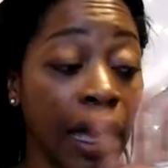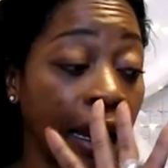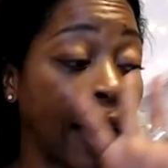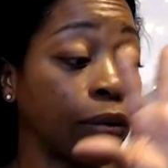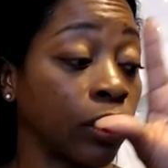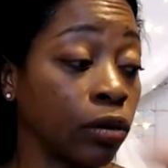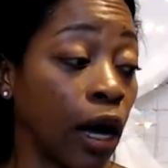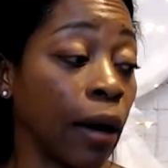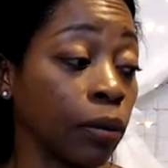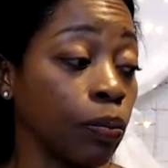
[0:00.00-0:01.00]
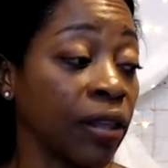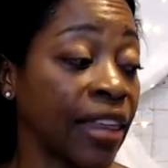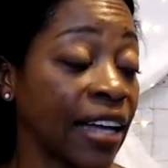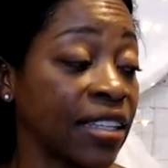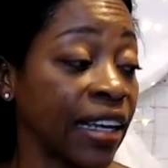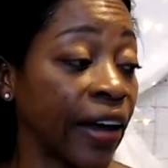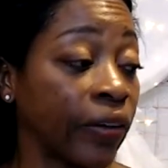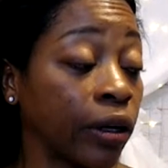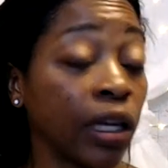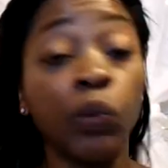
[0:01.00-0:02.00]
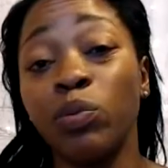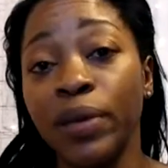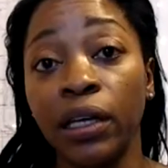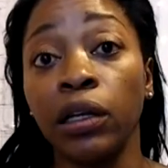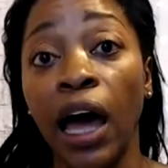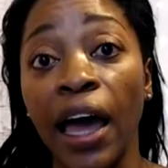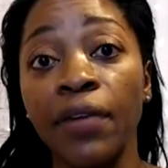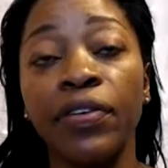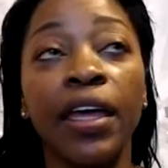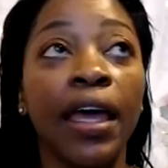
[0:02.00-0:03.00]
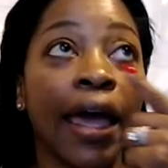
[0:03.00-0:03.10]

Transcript: and I will um, put that together. It would be a live.